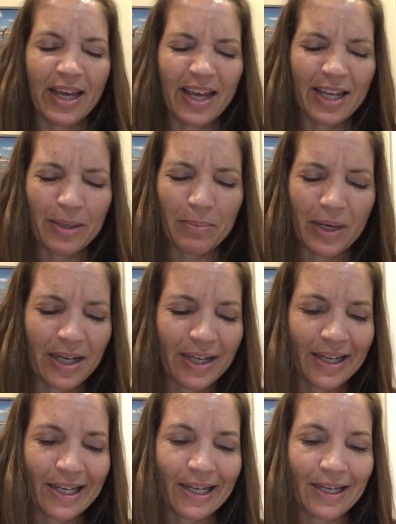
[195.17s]
and
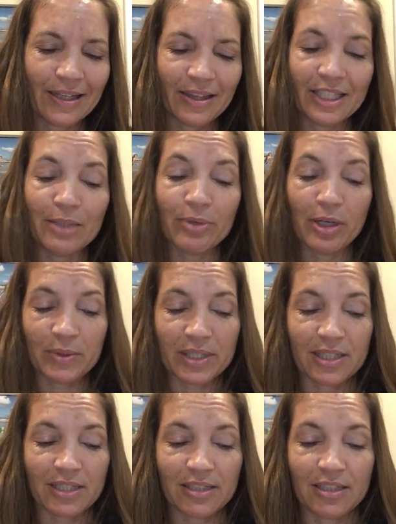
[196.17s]
my Libre was
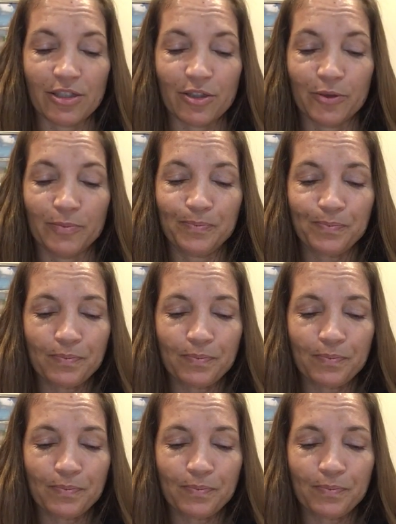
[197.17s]
a 62.